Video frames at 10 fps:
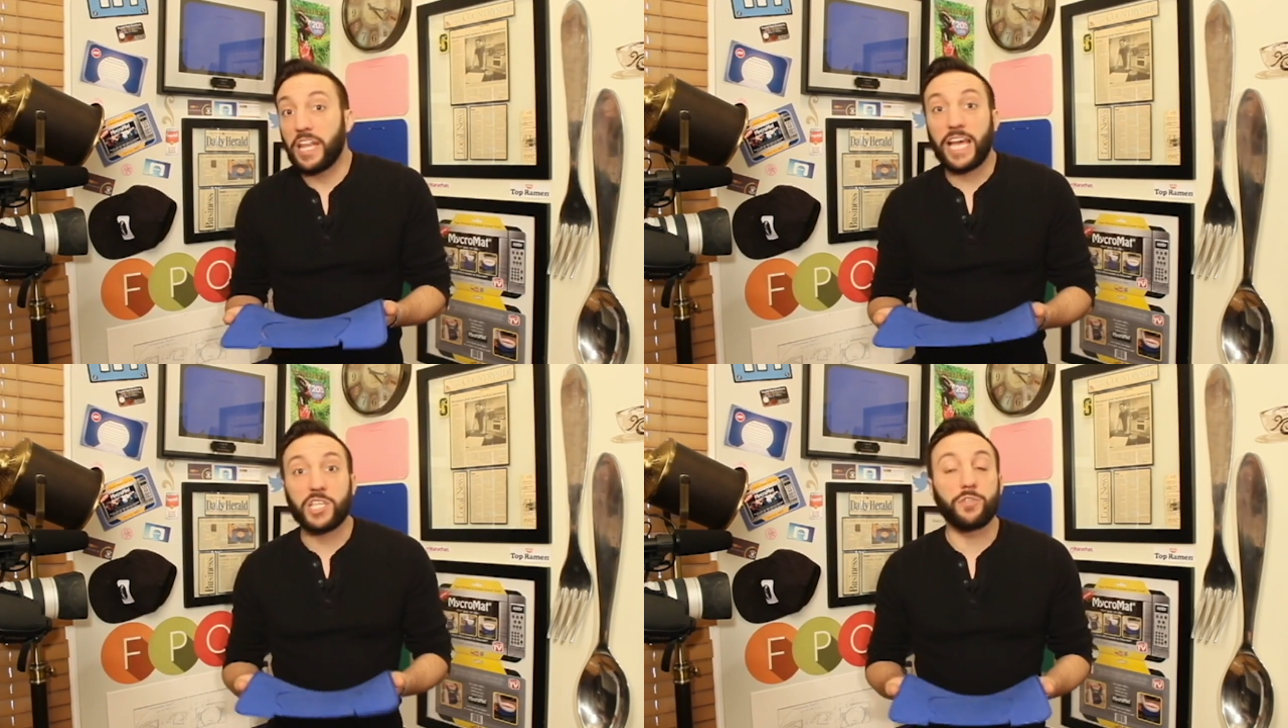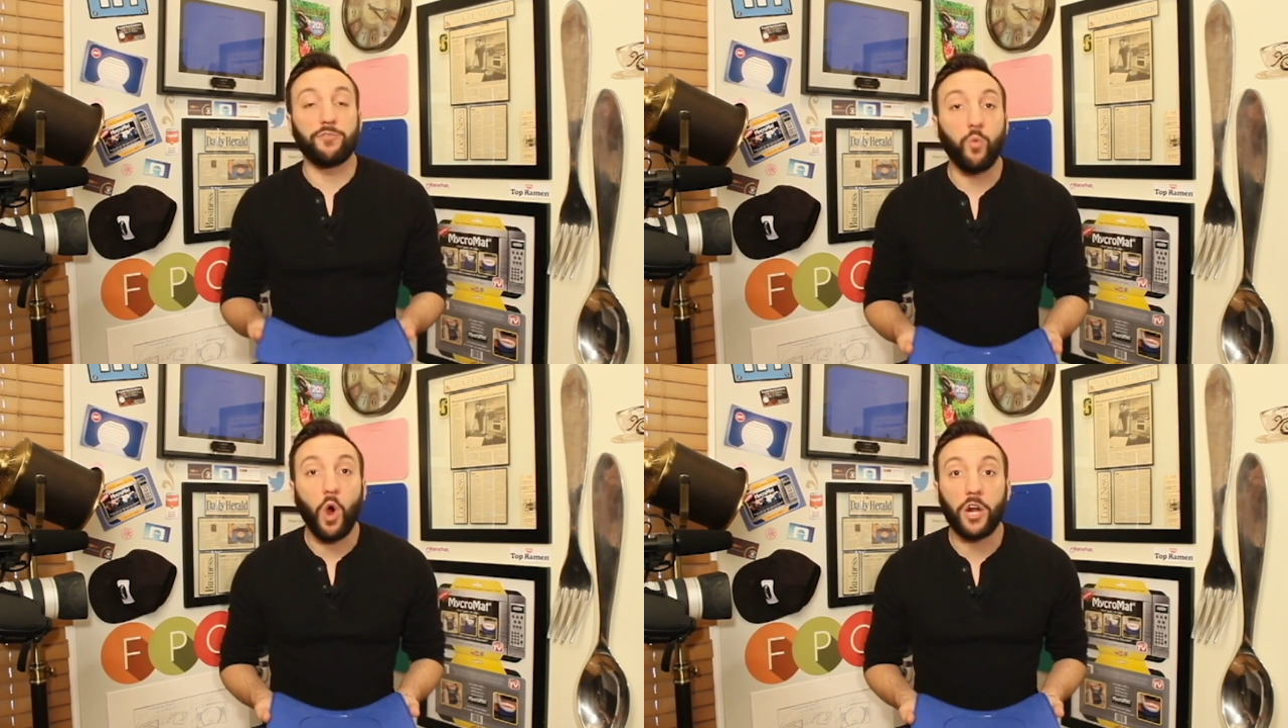glass
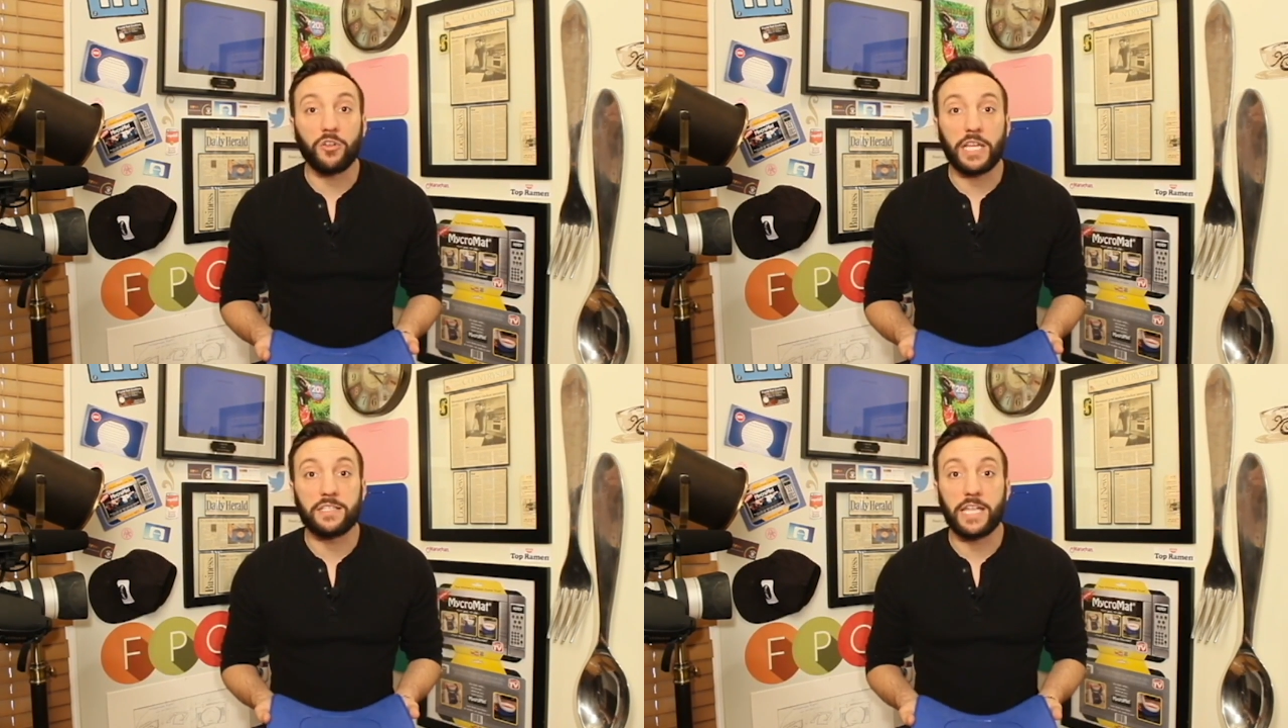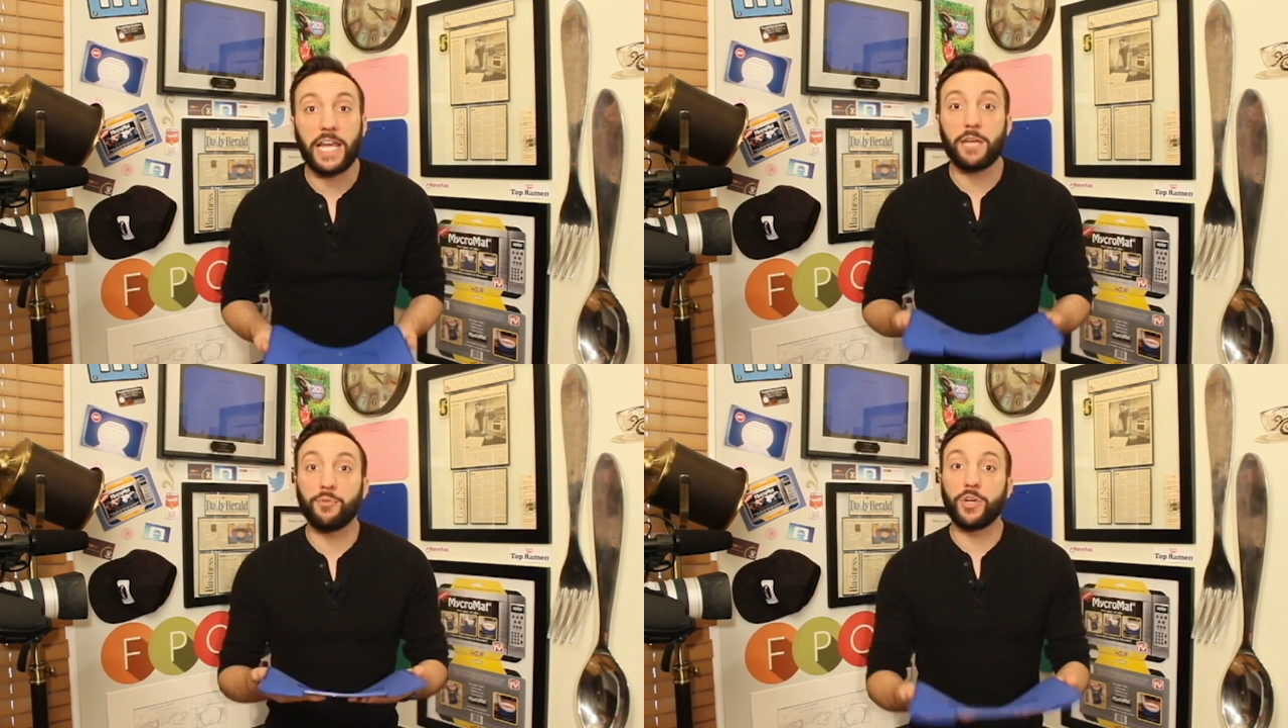of water, let's
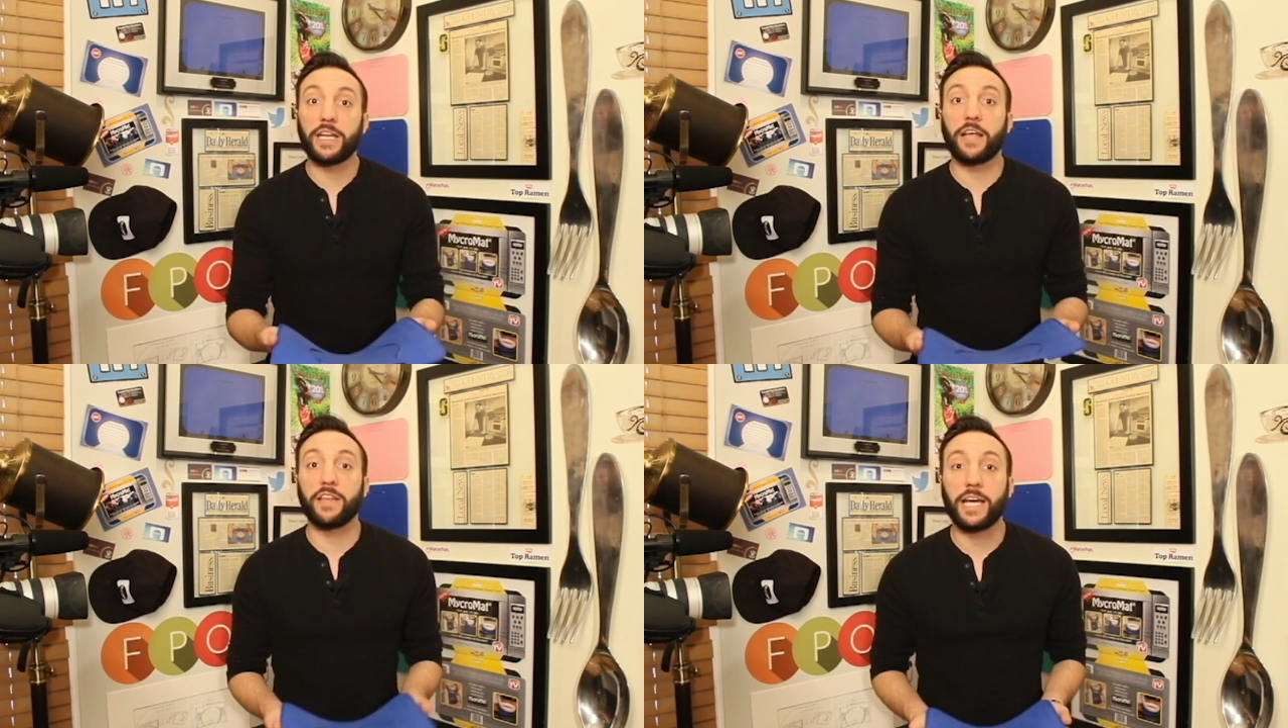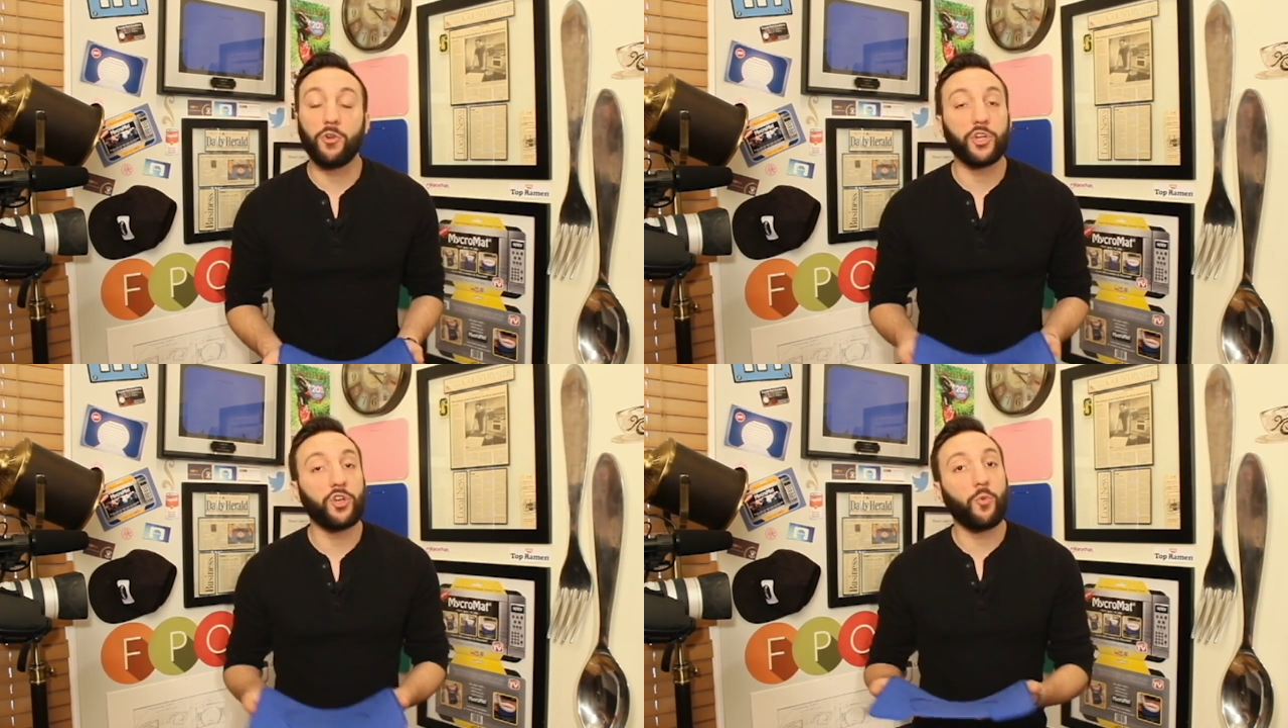say, and putting it on the
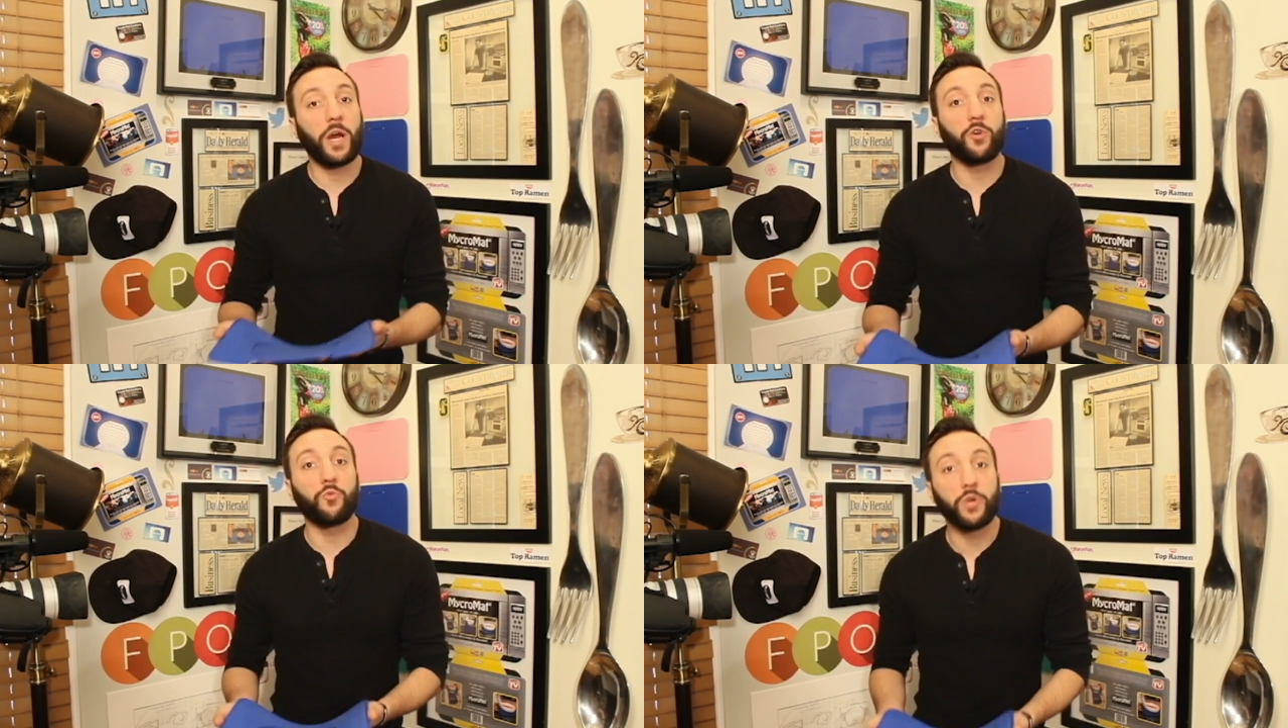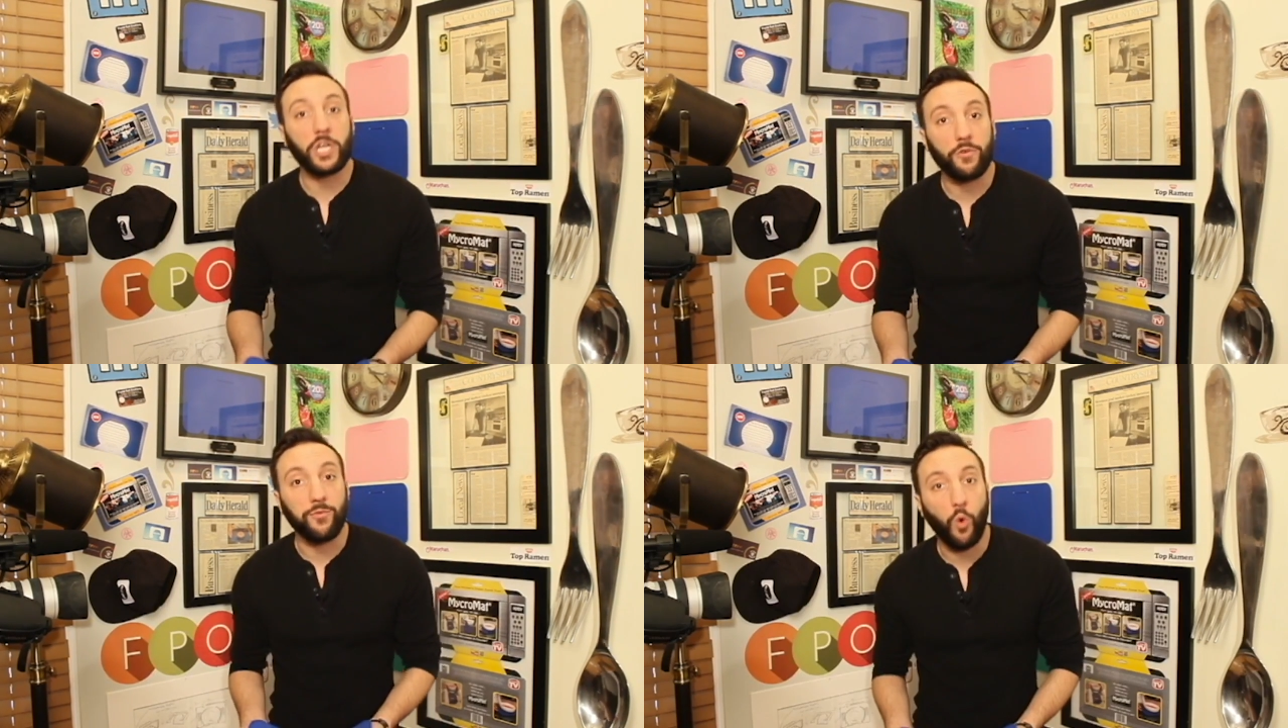counter, you don't want a
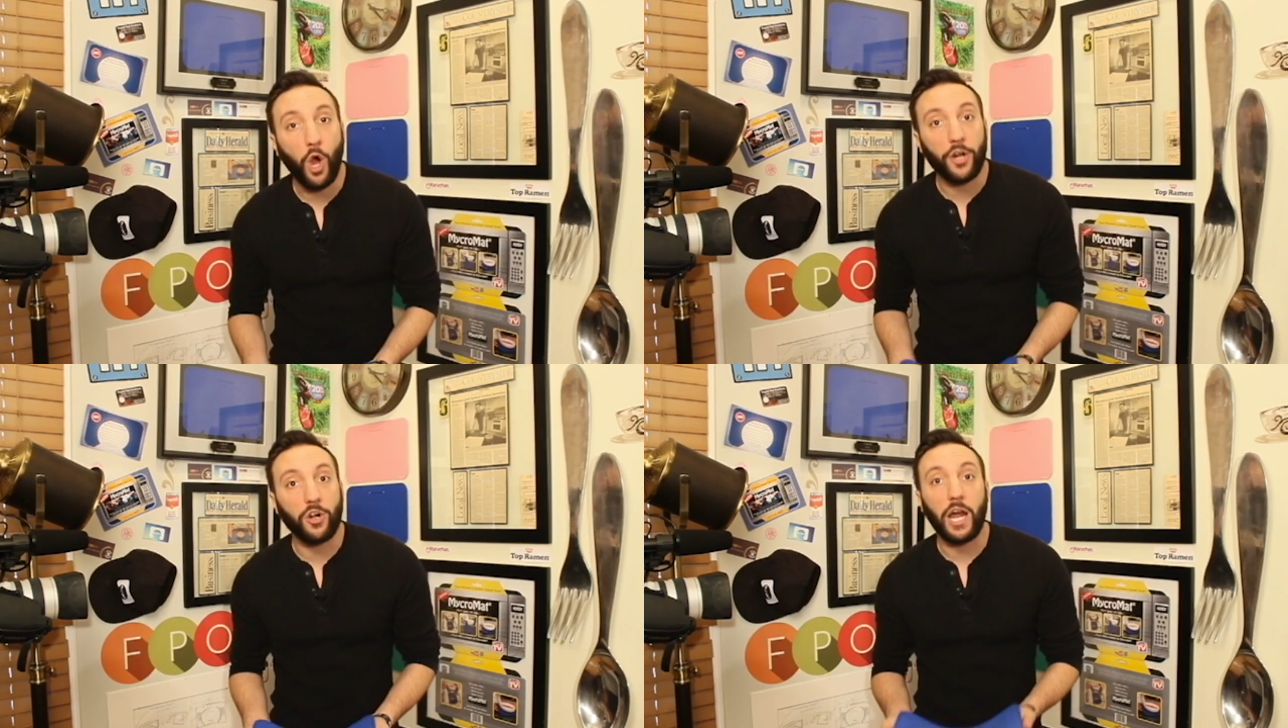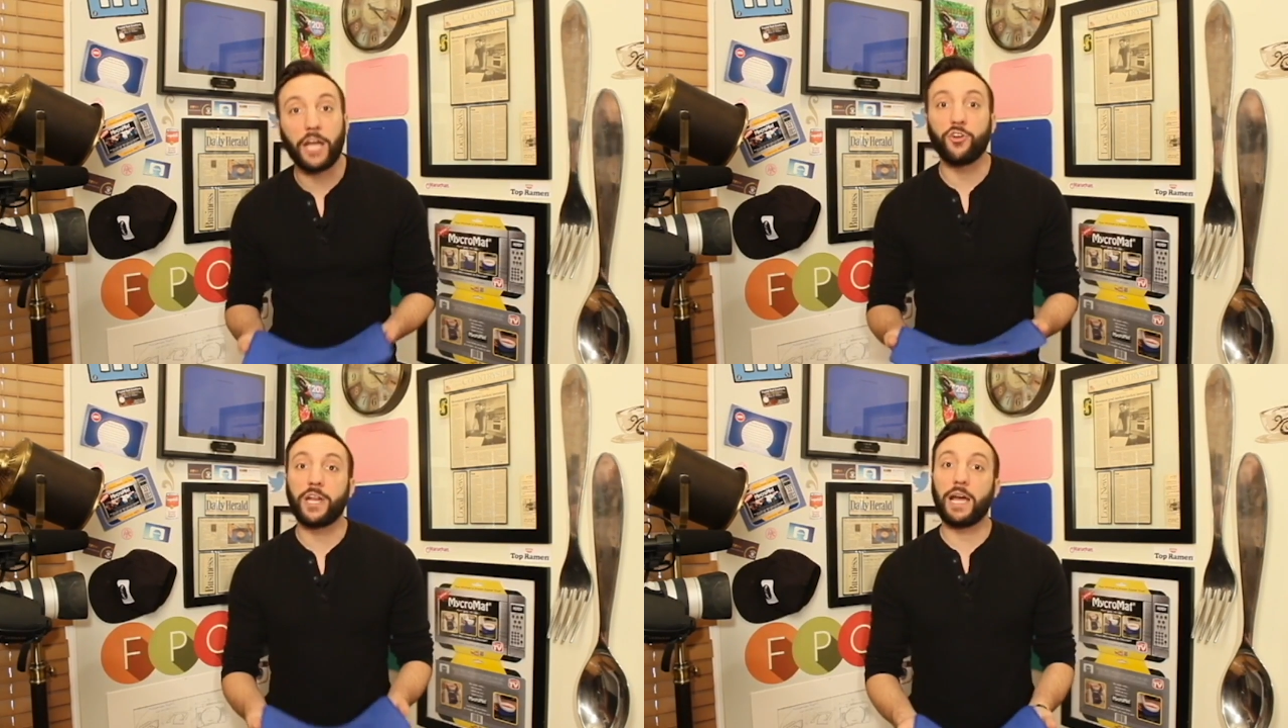ring of water
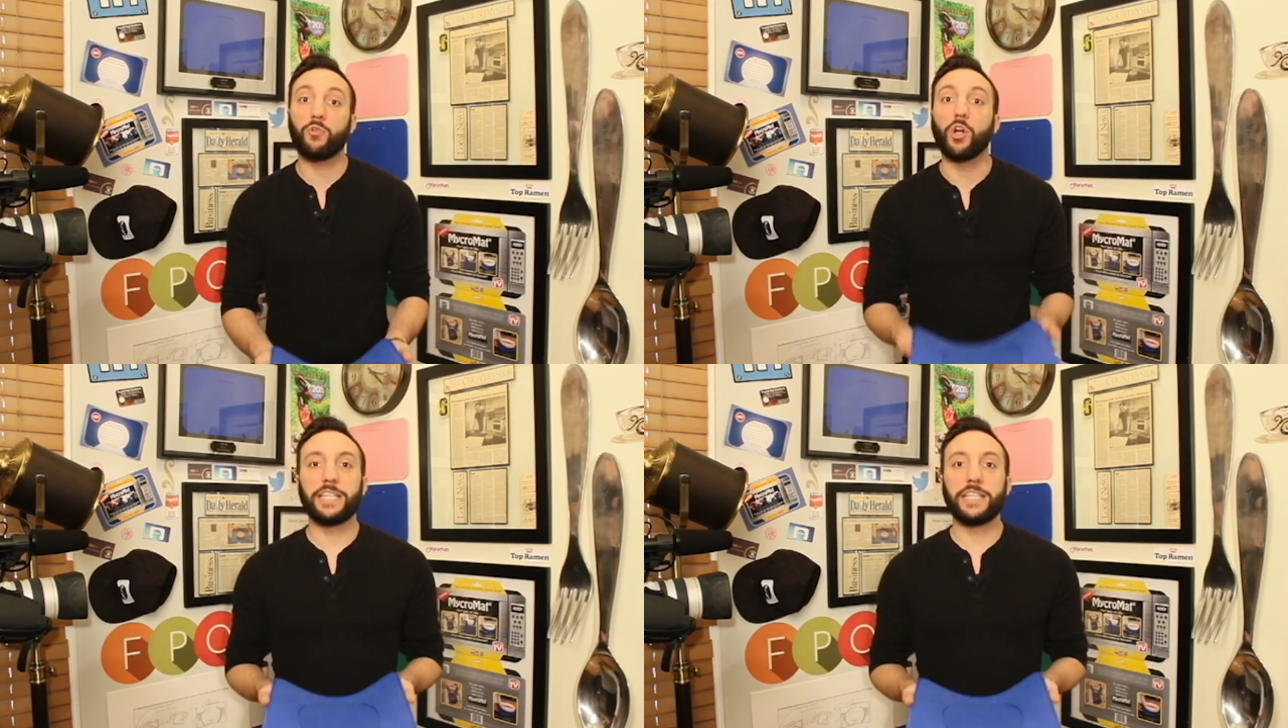on your counter.